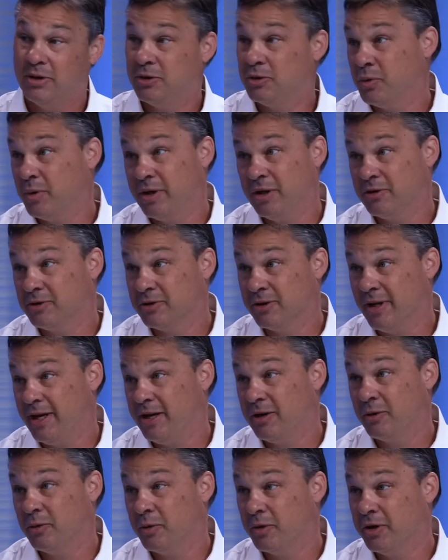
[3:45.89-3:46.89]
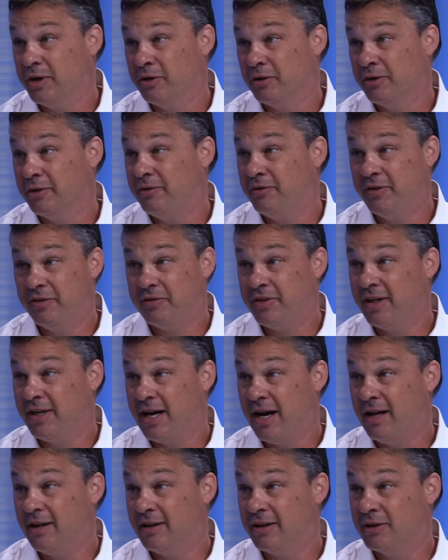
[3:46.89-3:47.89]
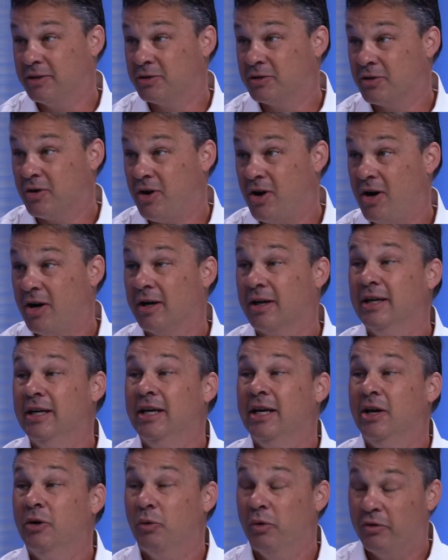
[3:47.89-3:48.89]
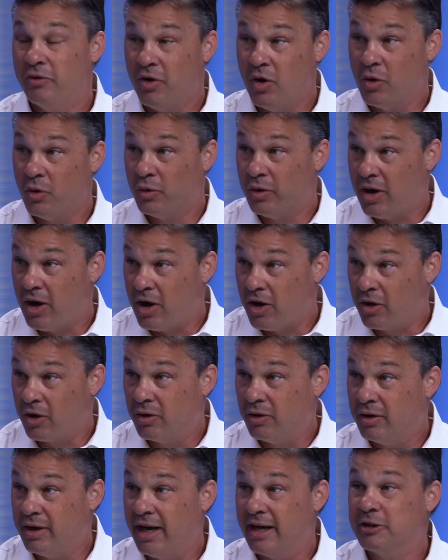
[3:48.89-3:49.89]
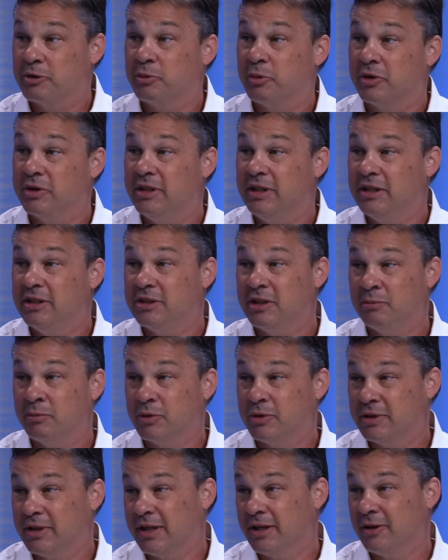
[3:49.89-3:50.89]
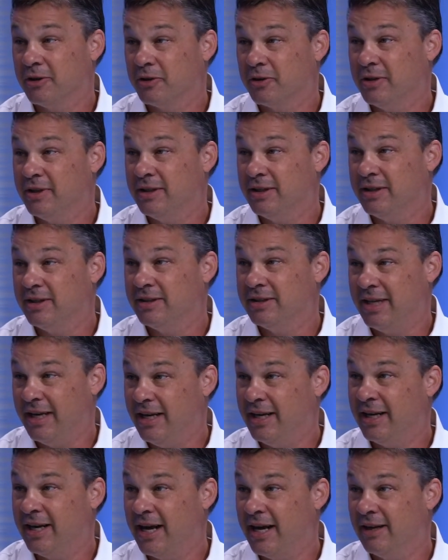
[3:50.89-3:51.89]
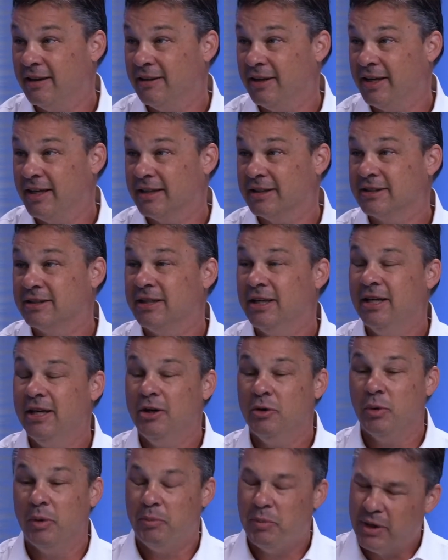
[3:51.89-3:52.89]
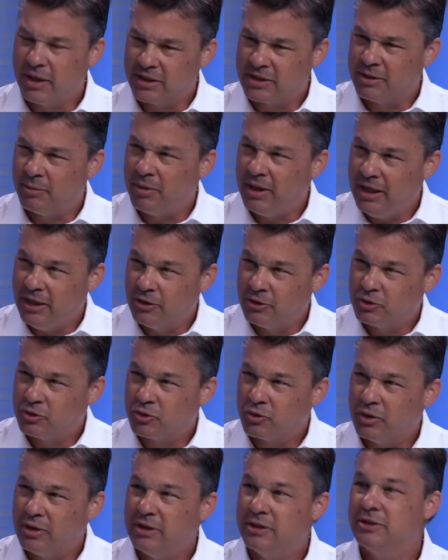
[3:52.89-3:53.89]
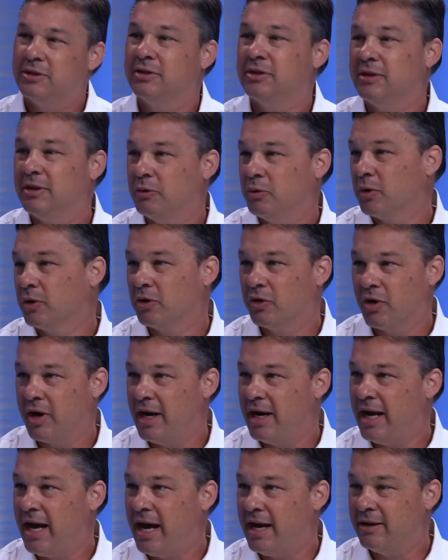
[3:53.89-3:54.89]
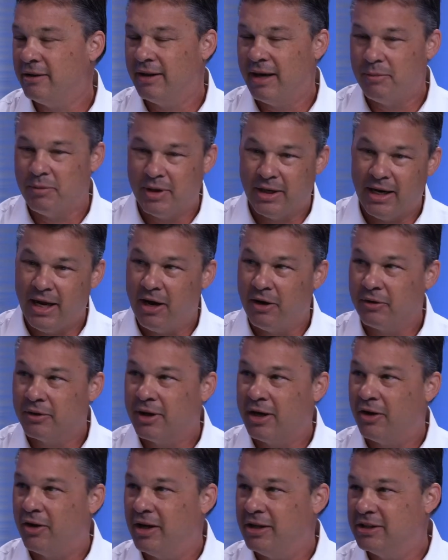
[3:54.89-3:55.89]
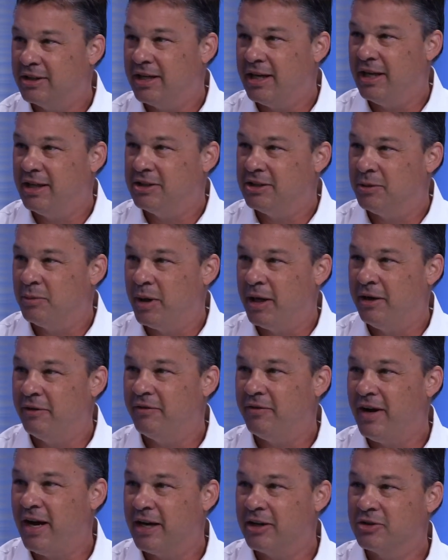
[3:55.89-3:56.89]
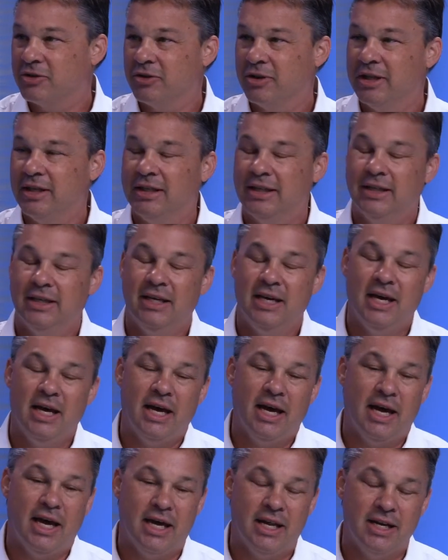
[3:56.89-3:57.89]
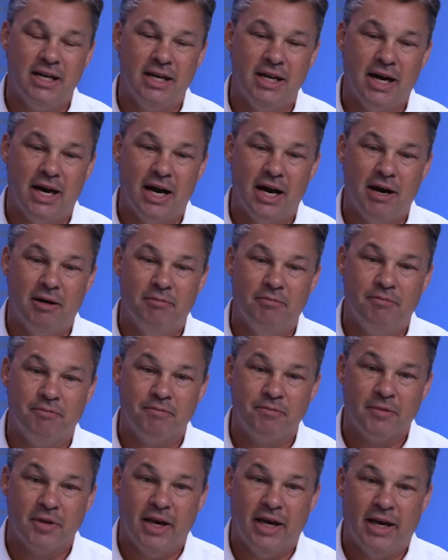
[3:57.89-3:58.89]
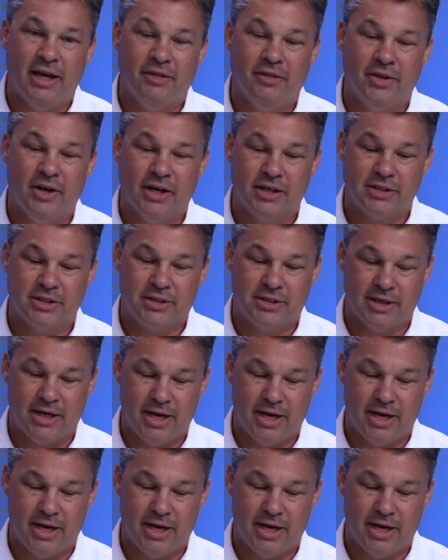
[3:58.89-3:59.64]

20 years later, we're nearly 50 colleagues strong. We've honed our expertise in particular into data and analytics. We picked some industries that we're great at, that being healthcare, education, manufacturing, and thus